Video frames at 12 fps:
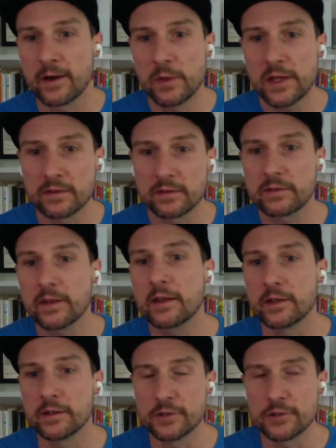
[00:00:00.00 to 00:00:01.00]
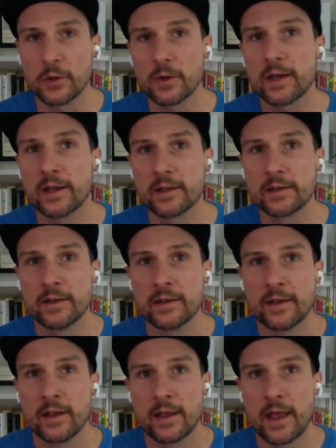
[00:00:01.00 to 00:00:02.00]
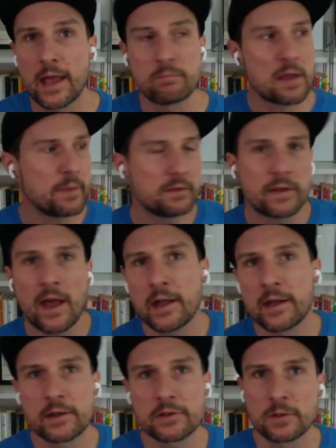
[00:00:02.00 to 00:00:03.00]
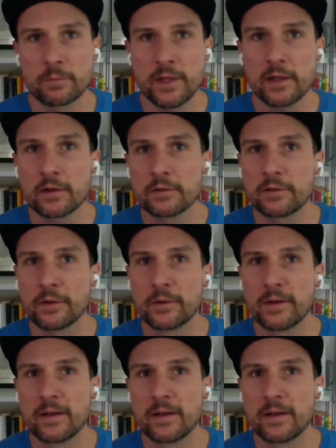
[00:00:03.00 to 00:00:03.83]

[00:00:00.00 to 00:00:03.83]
We can sit and enjoy it and maybe tag an extra peak or two